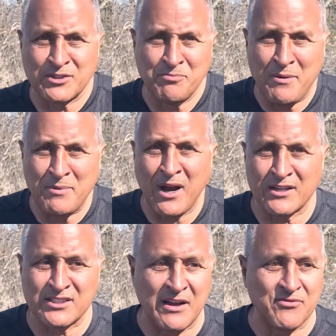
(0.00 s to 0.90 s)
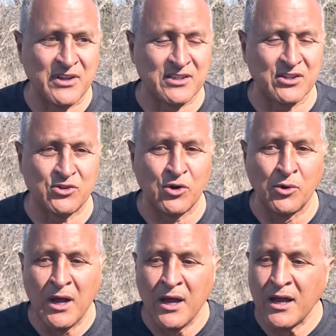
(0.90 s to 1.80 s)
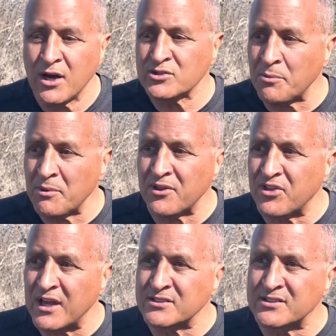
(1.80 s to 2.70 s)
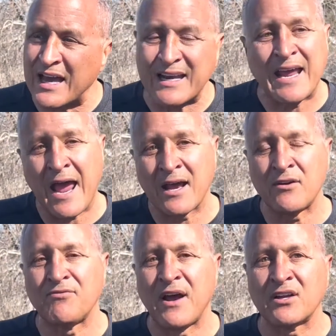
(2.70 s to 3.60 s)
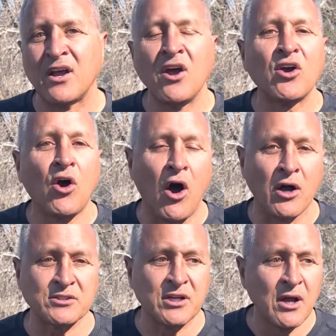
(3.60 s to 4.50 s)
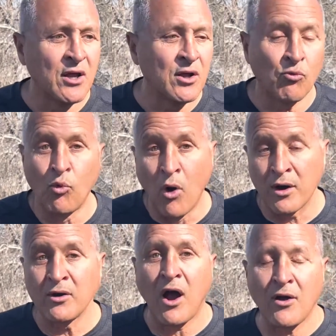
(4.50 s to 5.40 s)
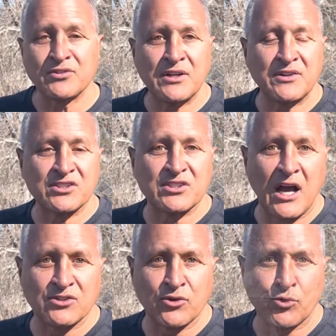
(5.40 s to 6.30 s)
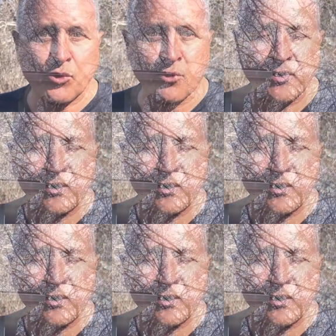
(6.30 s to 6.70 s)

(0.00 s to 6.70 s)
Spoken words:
It may be not a safe thing to do. Here's some of the things that can affect cost. One, obviously the size of the roof.